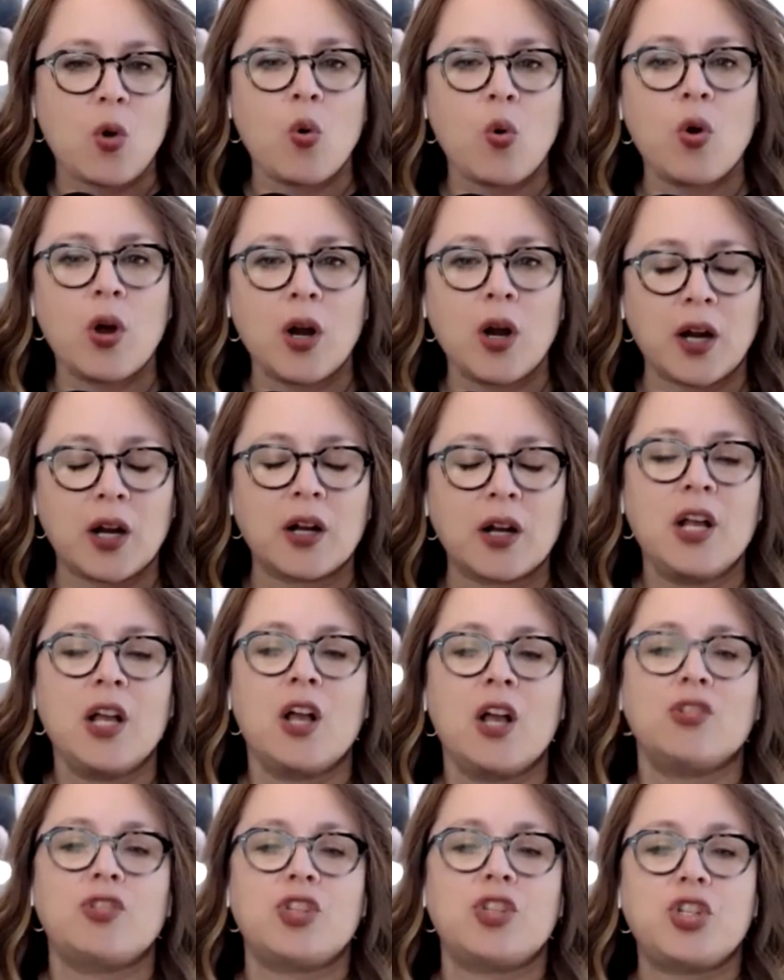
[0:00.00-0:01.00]
Or
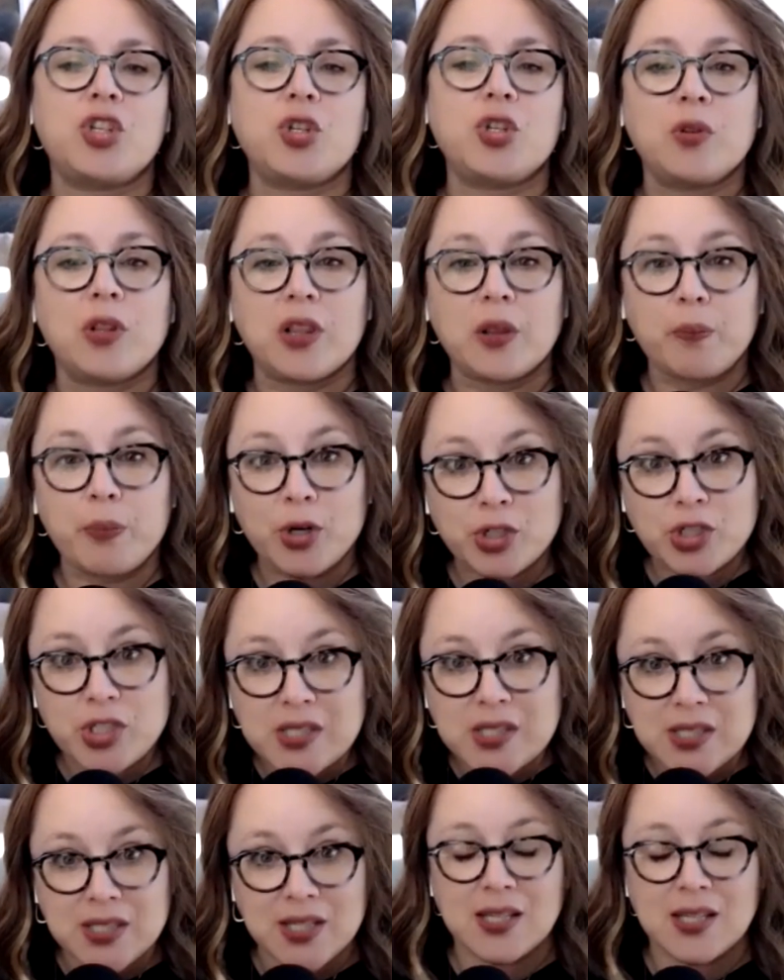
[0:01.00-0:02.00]
did you
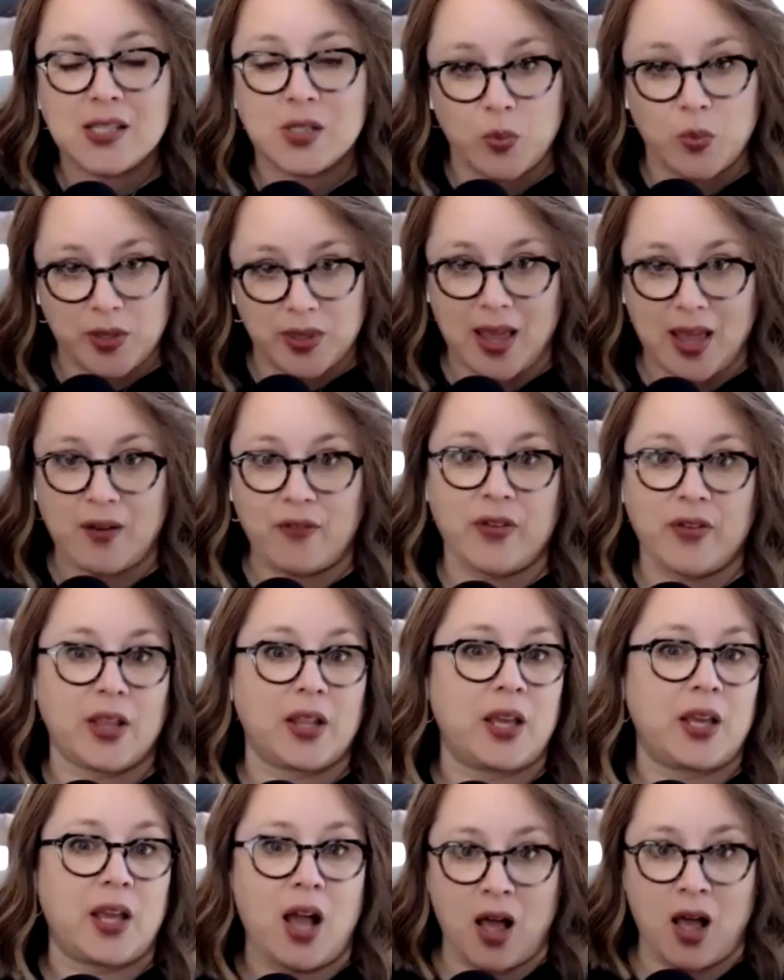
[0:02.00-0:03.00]
persist with that
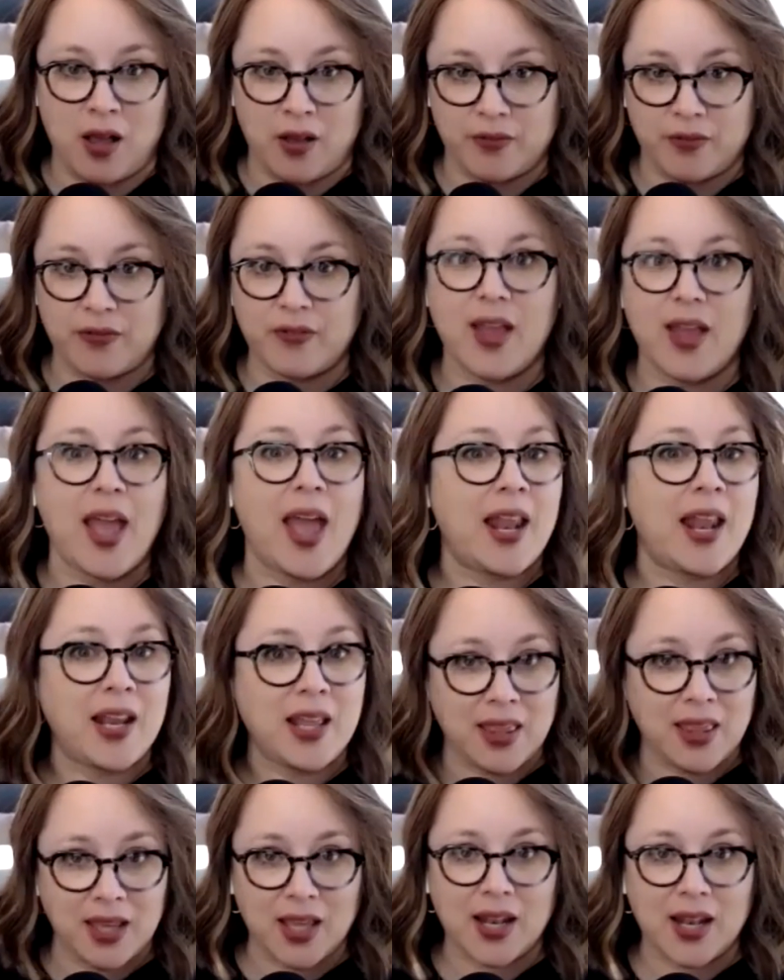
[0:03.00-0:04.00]
feeling of
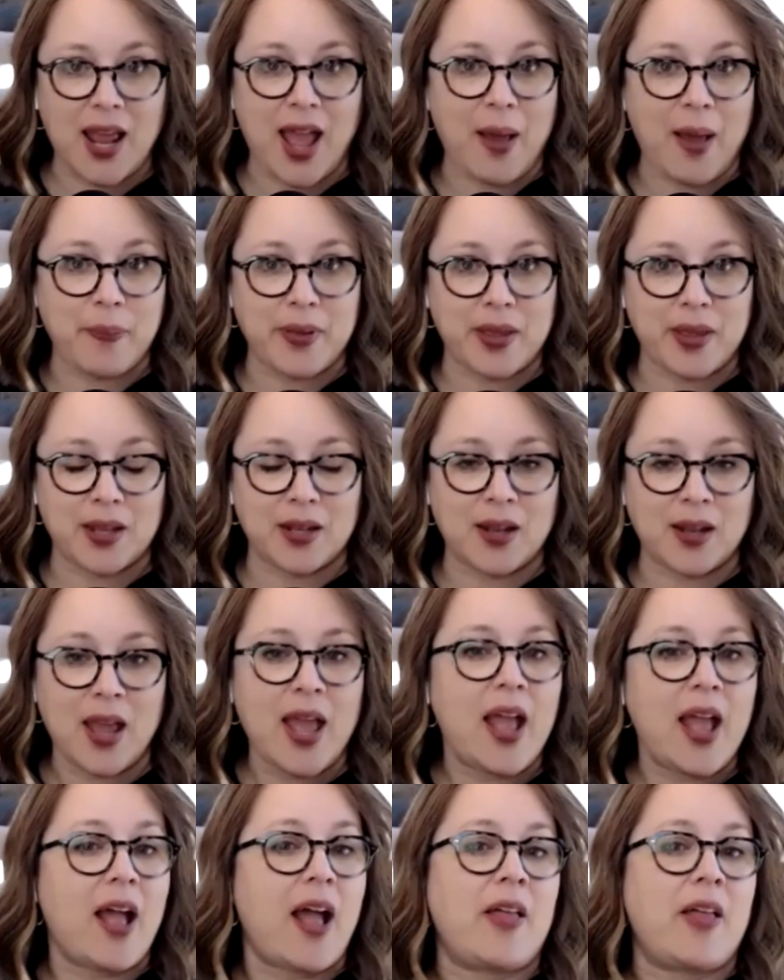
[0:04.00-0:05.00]
anything can happen,
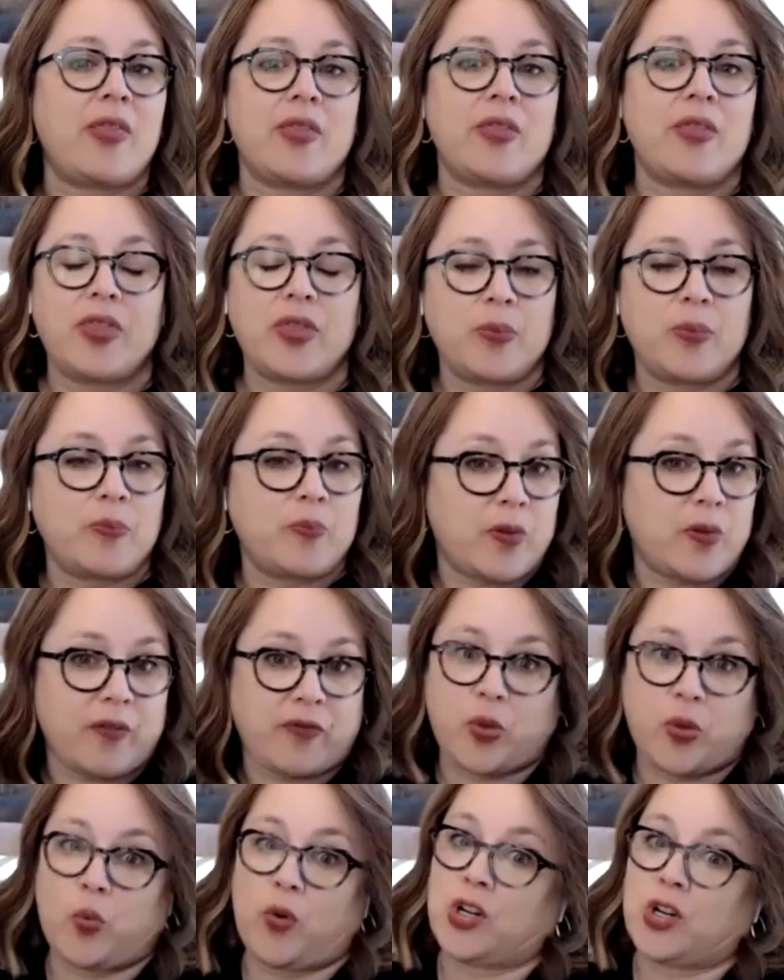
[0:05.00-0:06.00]
and
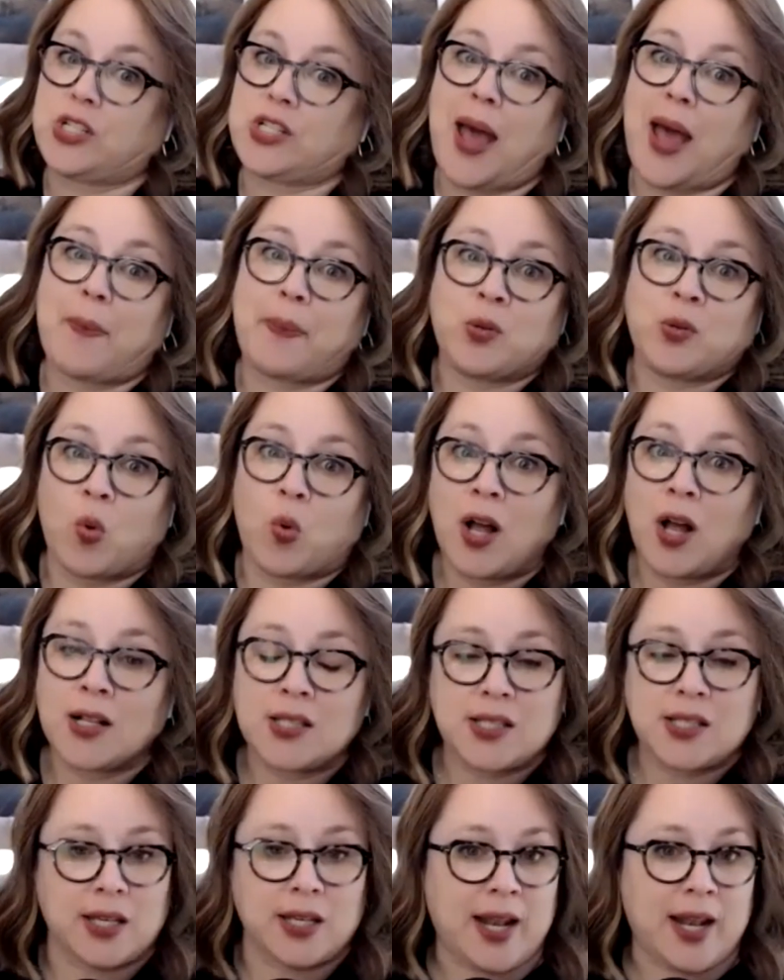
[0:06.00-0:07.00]
if the worst happened
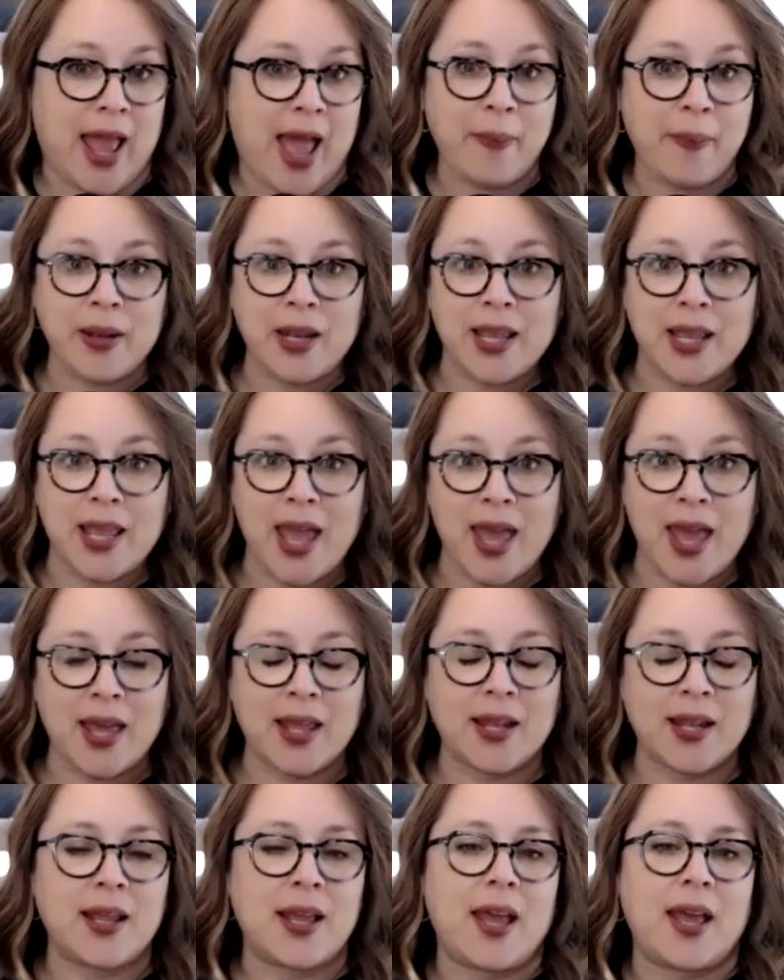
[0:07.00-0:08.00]
once, it can happen
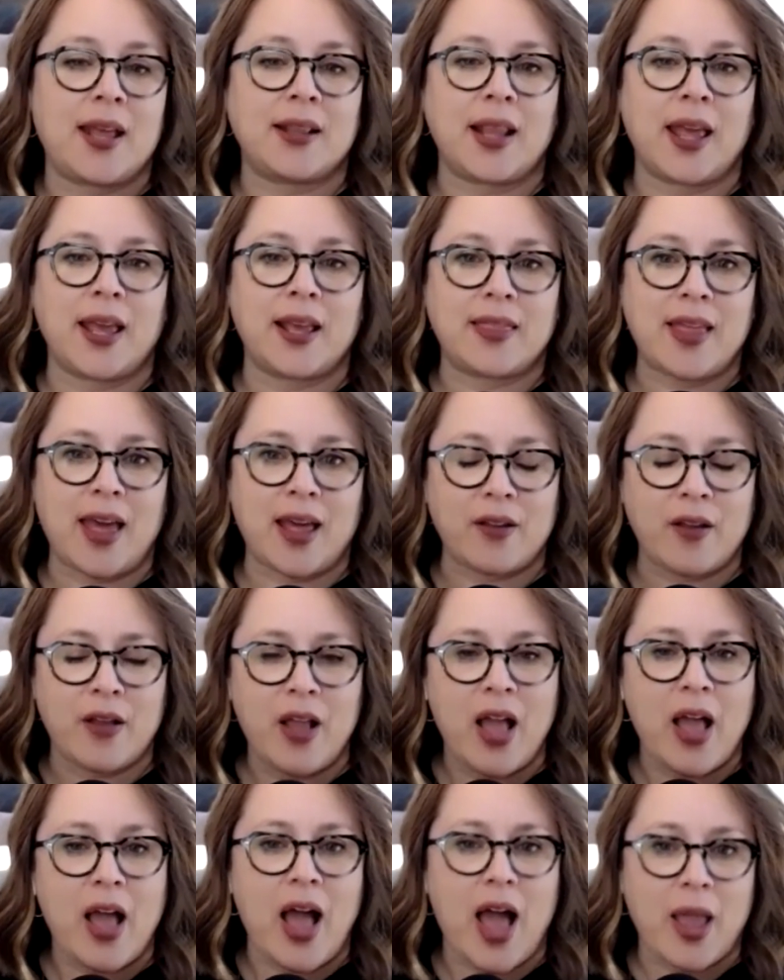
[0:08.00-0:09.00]
again, and like that
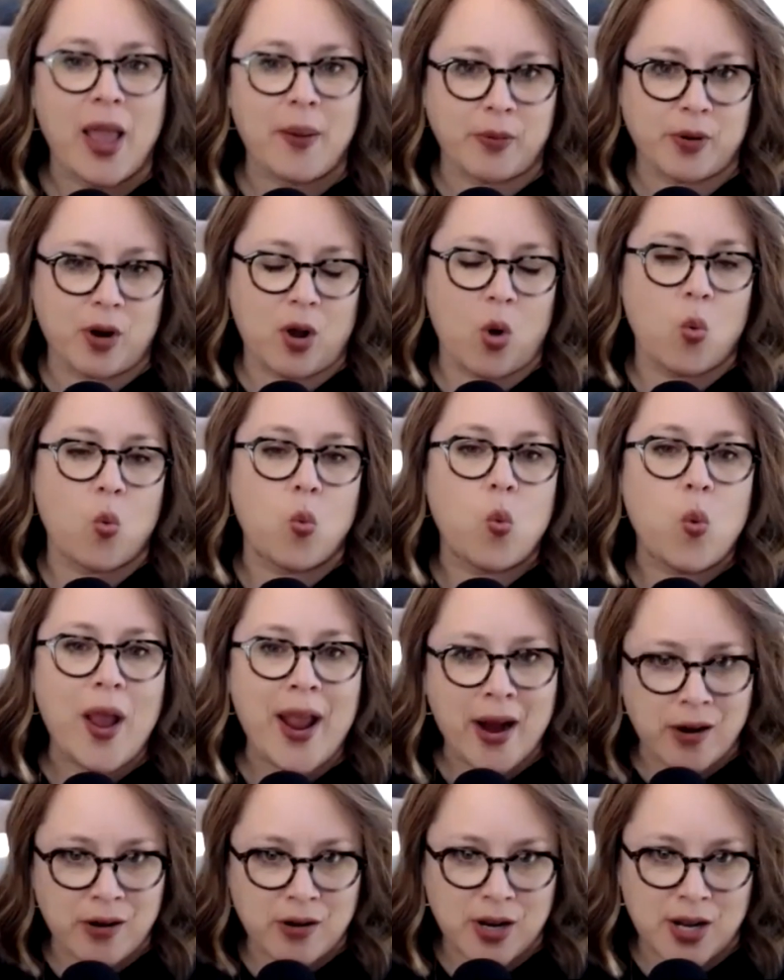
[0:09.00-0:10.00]
hyper
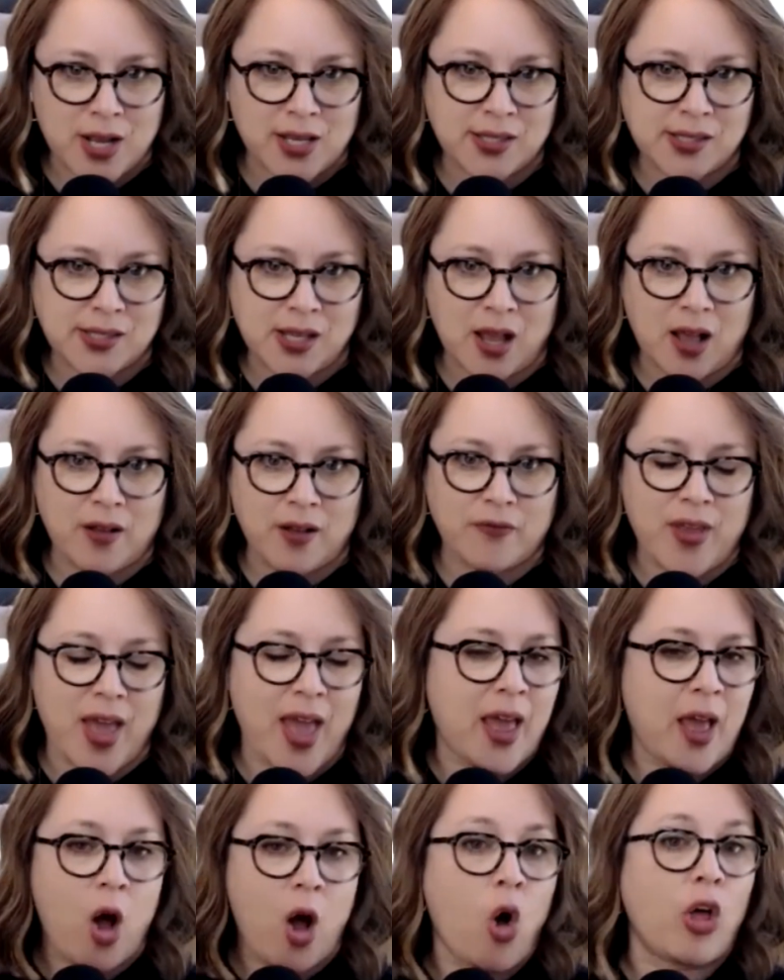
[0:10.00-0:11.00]
awareness of
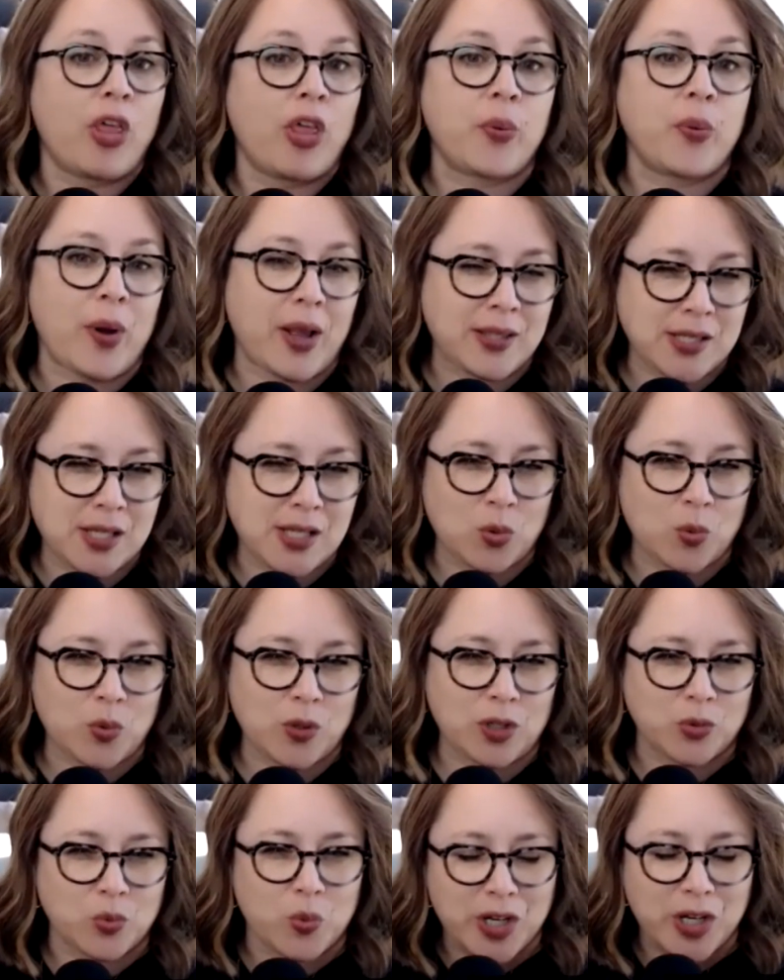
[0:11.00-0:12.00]
all threats in the
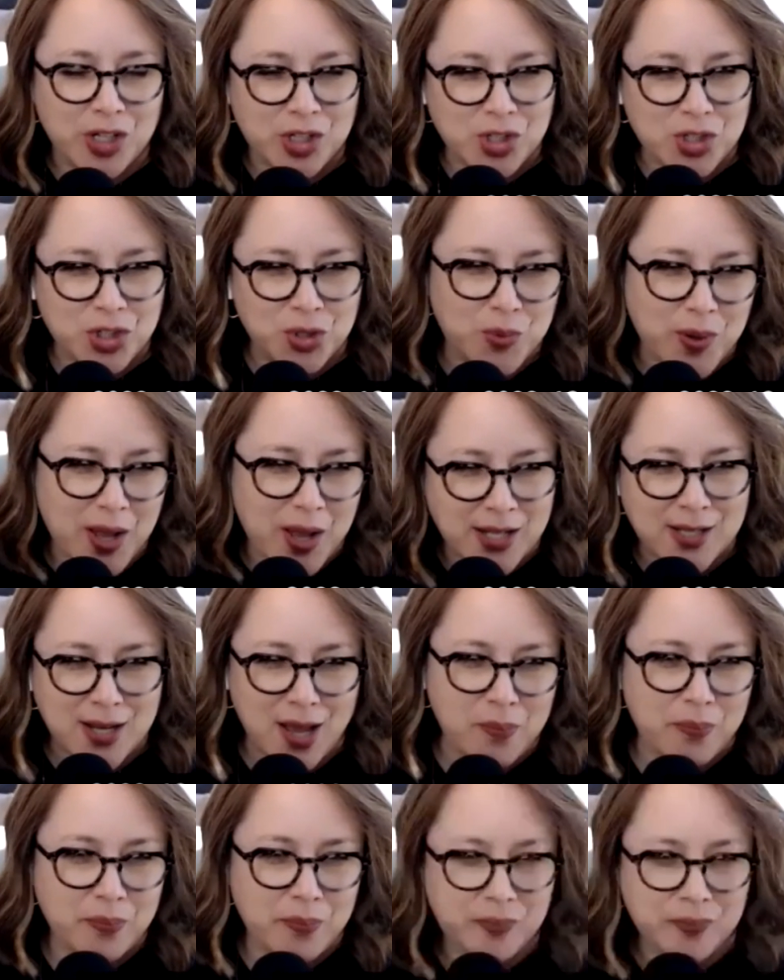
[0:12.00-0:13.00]
world? Where did you end
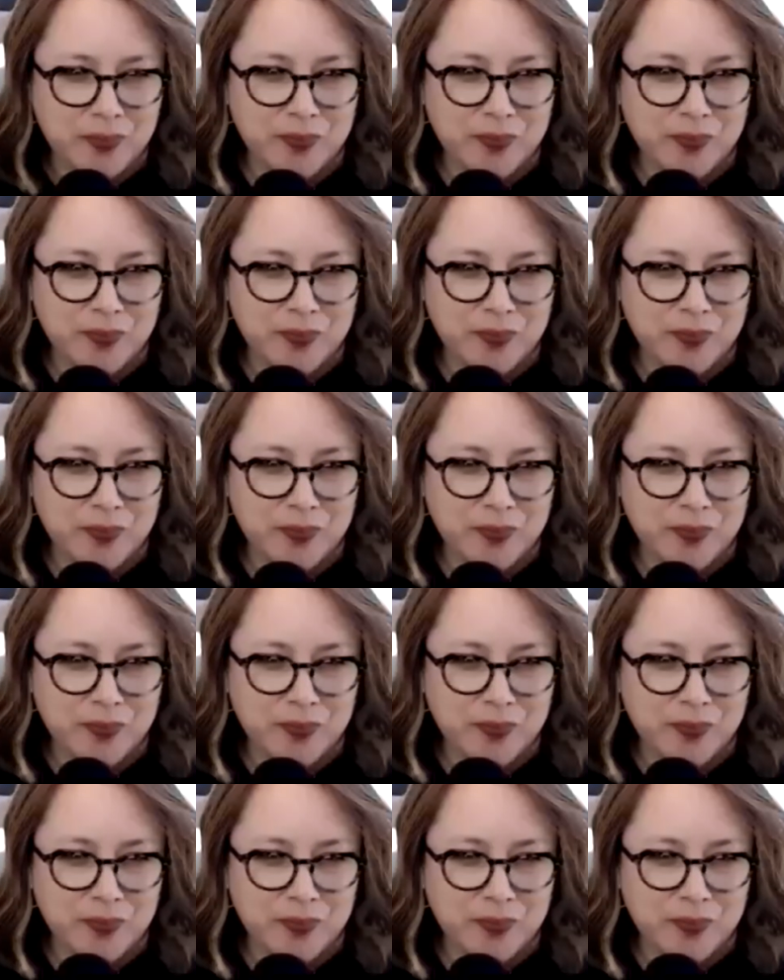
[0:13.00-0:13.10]
up?